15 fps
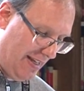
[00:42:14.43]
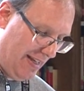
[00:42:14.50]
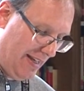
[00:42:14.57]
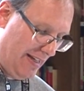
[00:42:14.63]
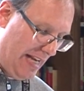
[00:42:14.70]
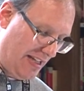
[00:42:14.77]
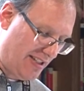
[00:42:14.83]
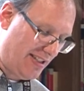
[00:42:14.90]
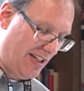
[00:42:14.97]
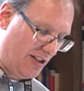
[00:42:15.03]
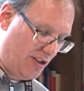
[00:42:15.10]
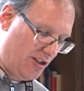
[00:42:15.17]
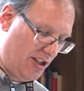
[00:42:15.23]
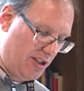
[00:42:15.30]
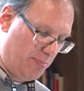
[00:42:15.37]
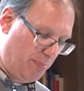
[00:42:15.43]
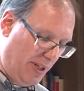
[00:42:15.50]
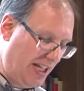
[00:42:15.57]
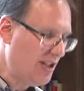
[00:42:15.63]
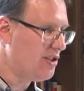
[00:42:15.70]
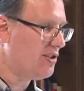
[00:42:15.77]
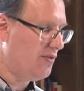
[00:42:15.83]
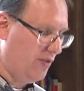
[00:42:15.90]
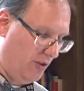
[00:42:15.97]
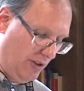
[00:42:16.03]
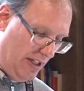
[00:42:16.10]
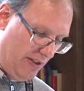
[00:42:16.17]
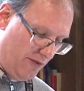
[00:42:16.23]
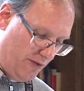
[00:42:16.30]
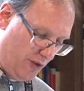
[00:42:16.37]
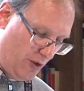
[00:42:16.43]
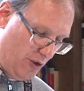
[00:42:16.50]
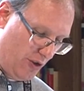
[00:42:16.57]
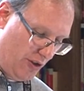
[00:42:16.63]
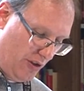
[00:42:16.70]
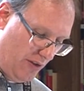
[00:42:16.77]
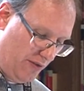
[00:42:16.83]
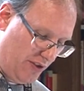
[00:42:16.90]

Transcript: And as such, this peaceful inversion of